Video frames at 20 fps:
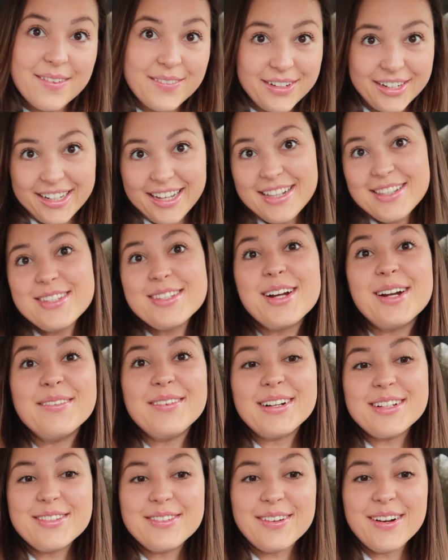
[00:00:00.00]
we're gonna get
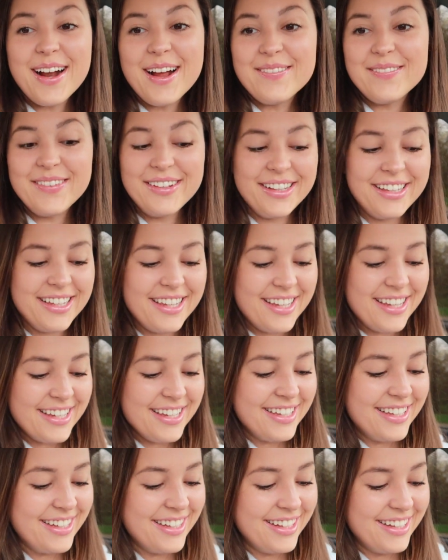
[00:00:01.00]
Starbucks for
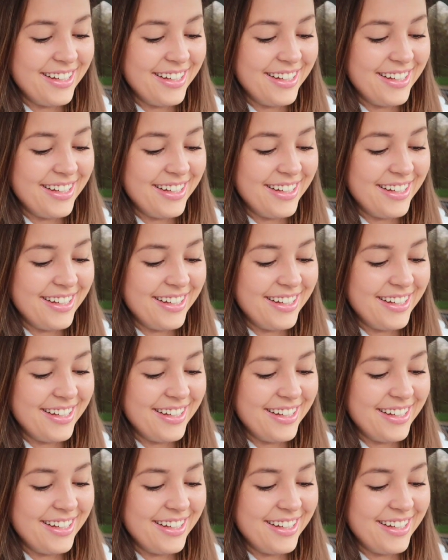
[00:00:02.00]
Emily.